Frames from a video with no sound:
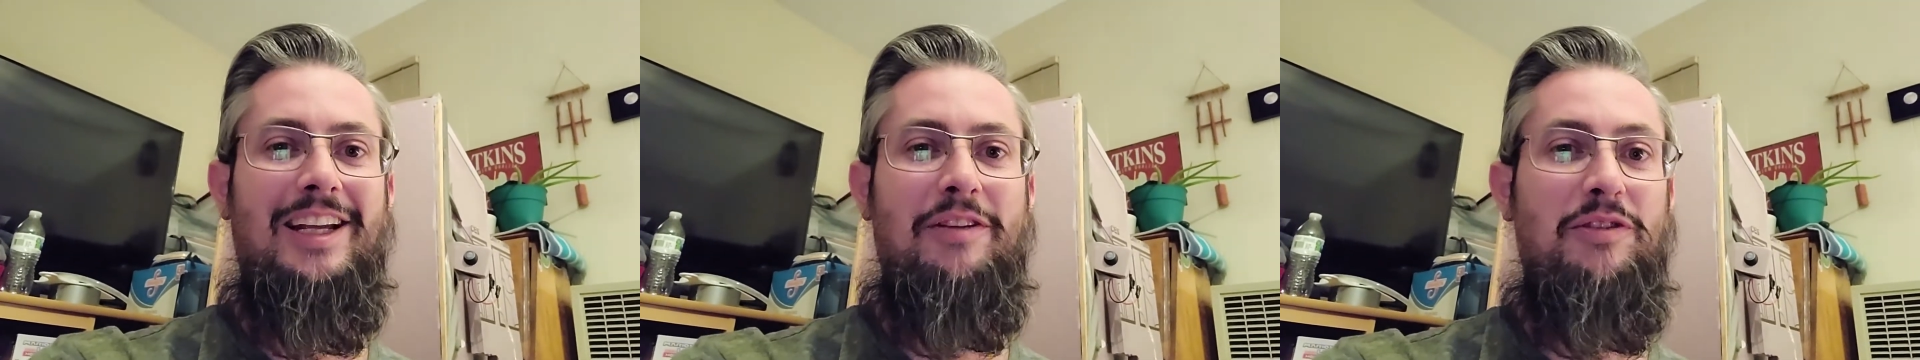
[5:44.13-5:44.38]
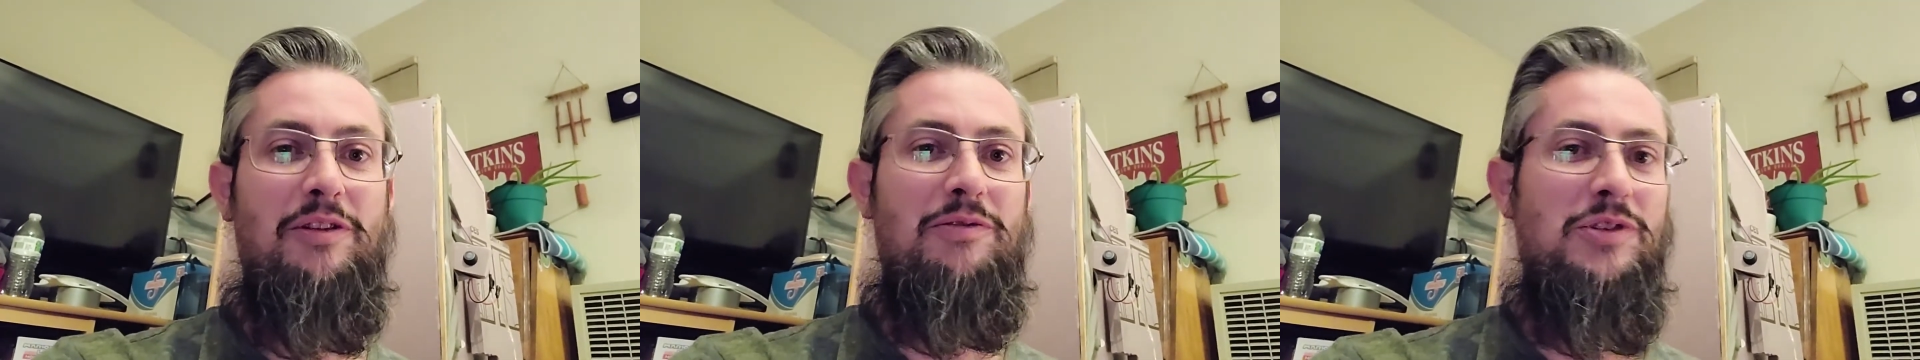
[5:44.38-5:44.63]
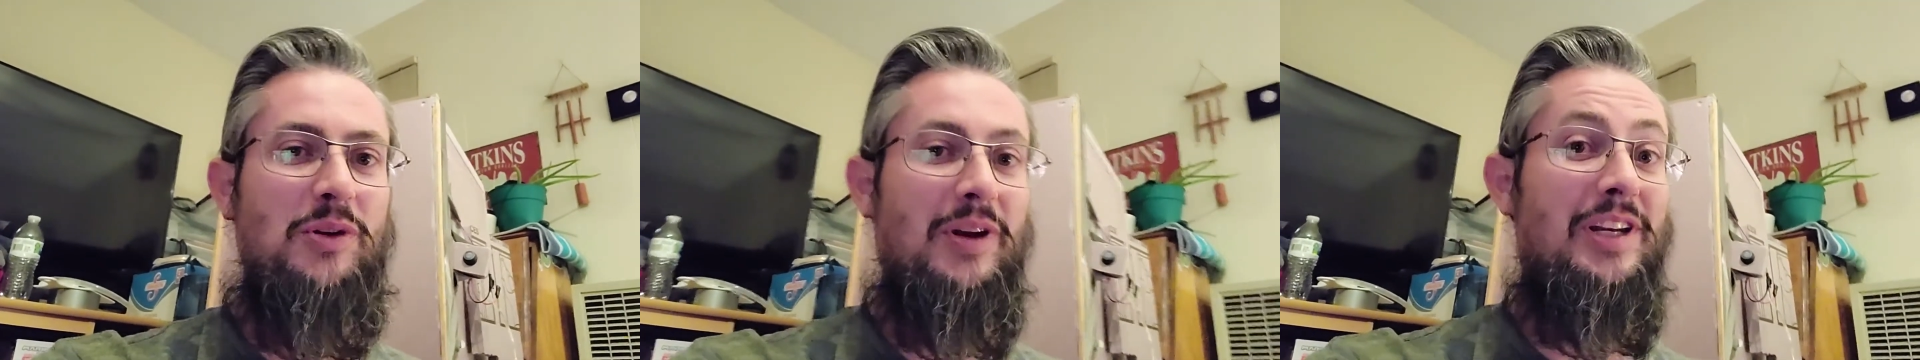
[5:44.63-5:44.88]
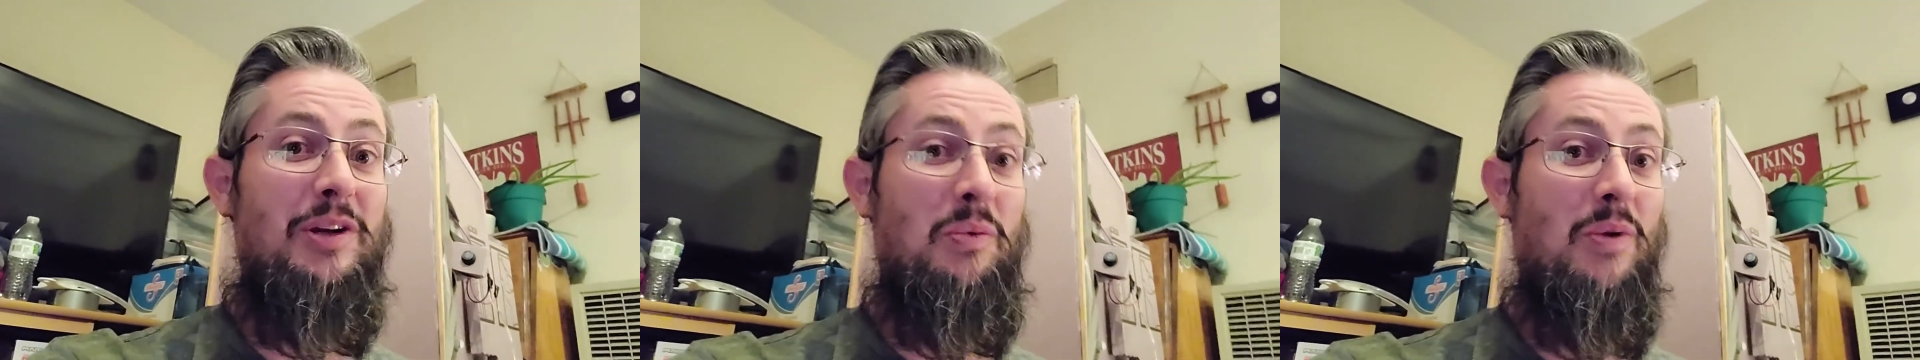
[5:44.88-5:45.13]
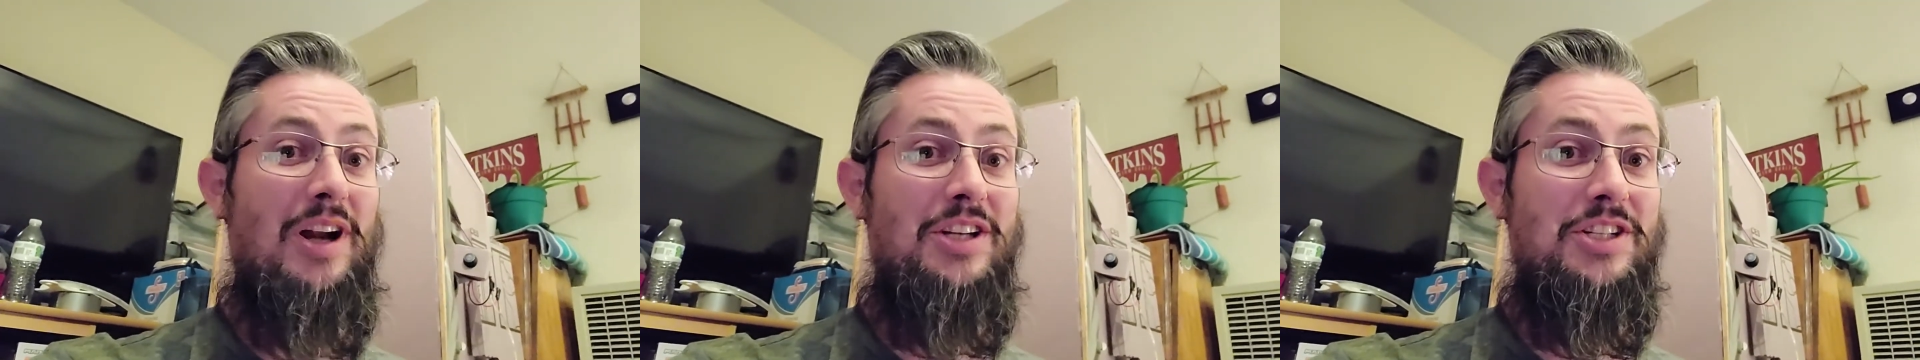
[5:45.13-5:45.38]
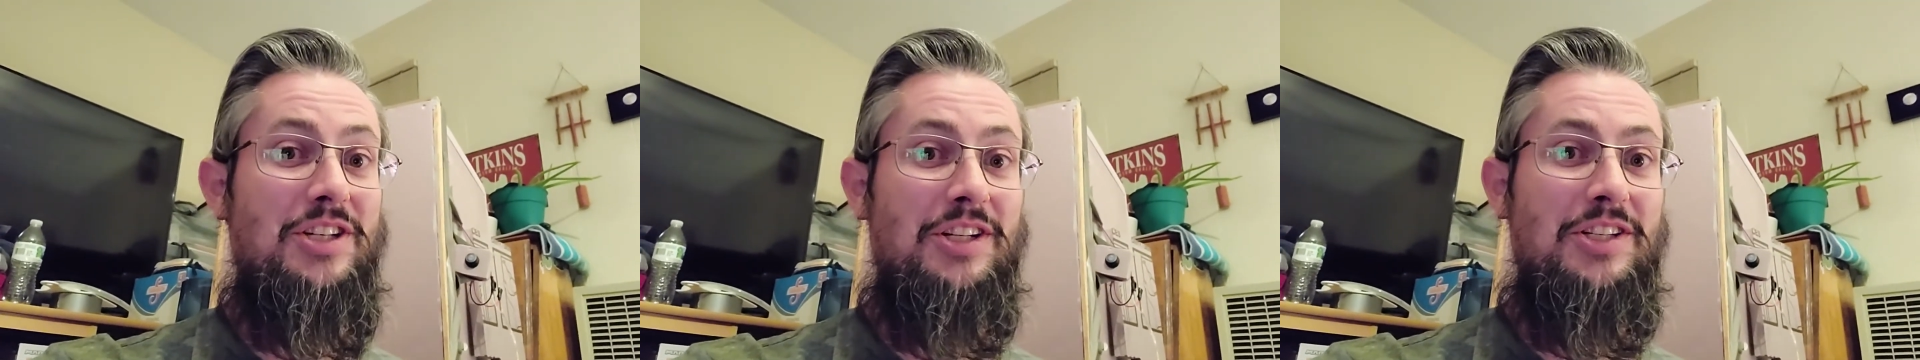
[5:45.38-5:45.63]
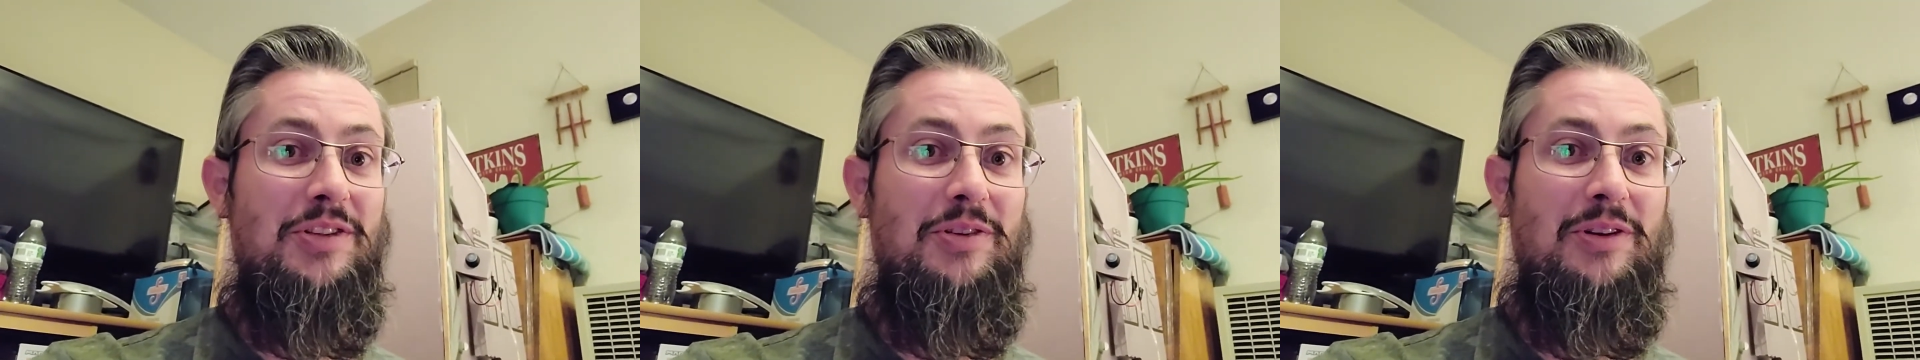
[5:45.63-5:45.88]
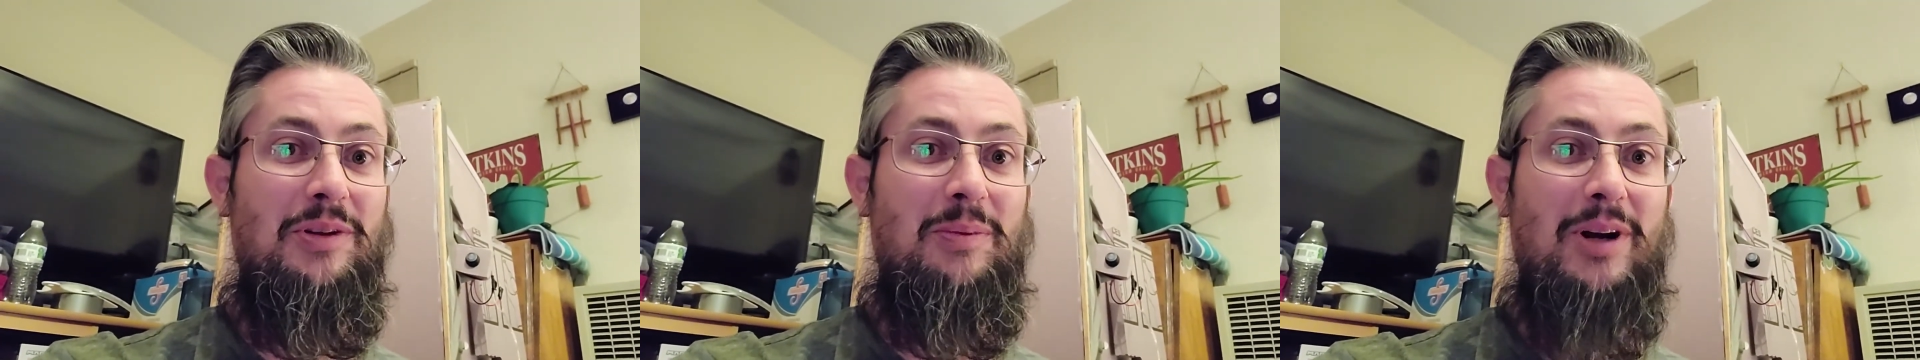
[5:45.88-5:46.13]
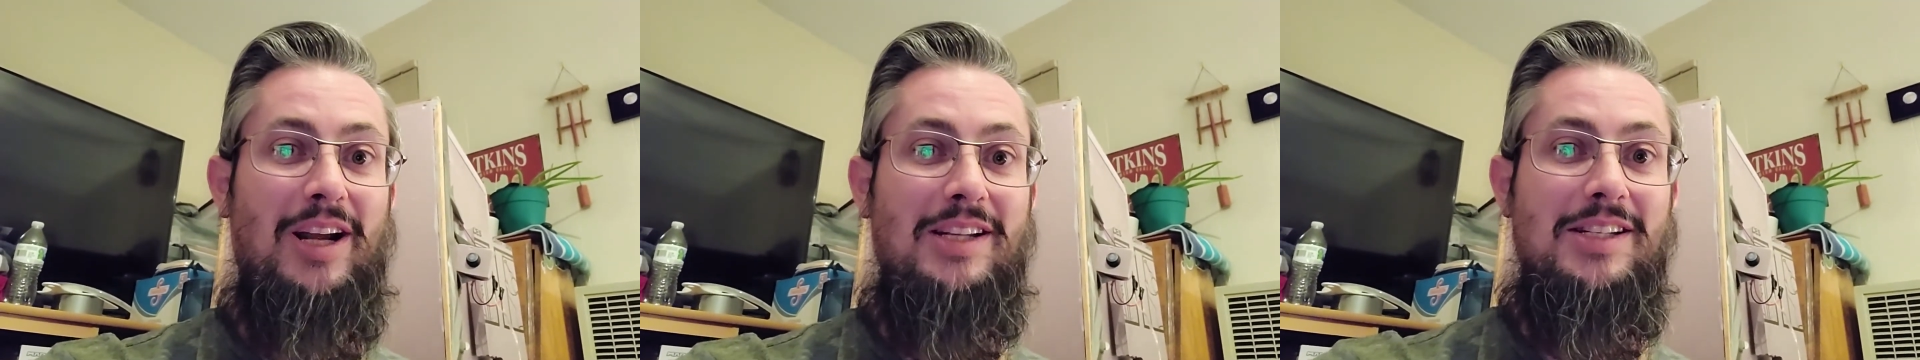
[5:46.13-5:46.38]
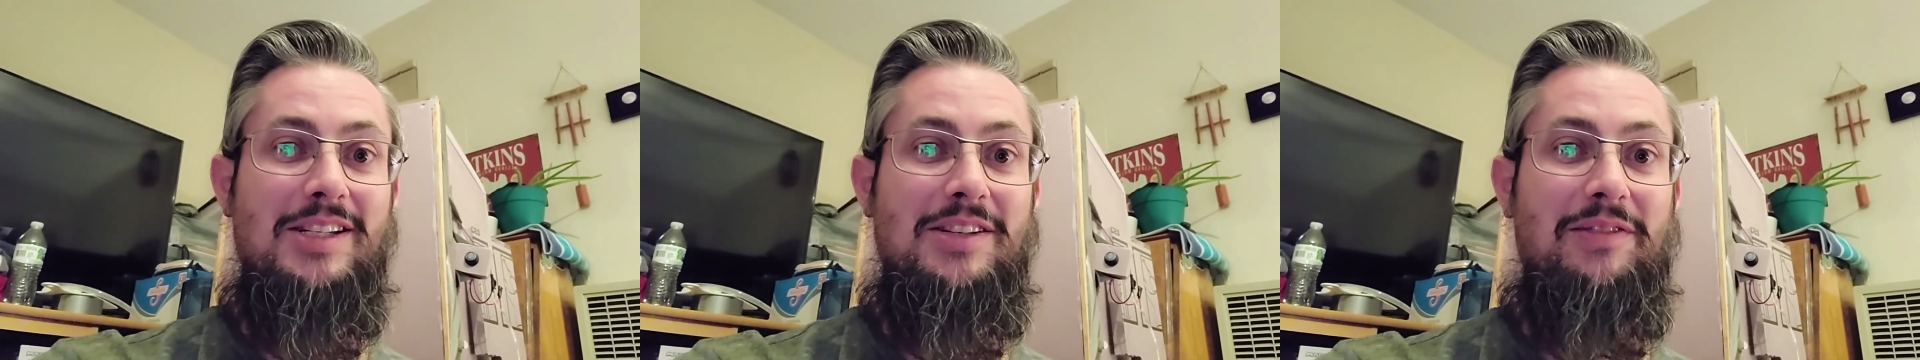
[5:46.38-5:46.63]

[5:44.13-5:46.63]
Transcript: If you've joined and watched us through the process